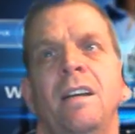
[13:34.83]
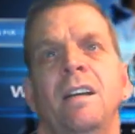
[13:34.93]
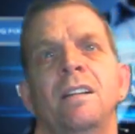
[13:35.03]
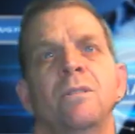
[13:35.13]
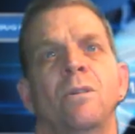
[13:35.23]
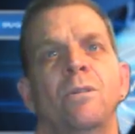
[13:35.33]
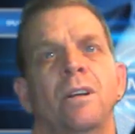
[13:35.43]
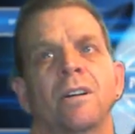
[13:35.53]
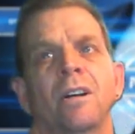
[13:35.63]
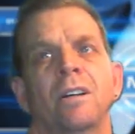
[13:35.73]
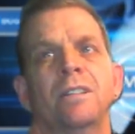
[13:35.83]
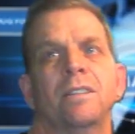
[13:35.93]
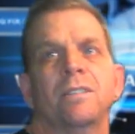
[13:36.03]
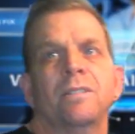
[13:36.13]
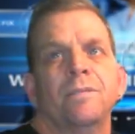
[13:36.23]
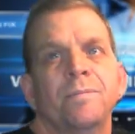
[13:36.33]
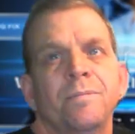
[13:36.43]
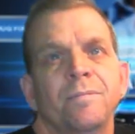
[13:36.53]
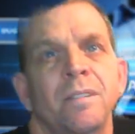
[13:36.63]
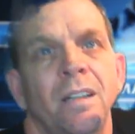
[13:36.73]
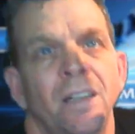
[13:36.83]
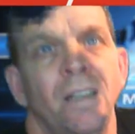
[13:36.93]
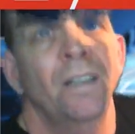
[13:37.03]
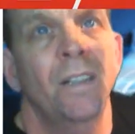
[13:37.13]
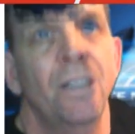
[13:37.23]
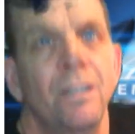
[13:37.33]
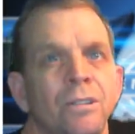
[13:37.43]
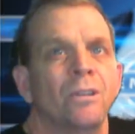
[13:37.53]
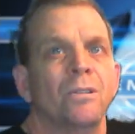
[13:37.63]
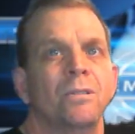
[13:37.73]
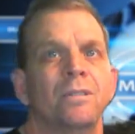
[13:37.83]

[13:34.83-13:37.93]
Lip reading: and to own their content. So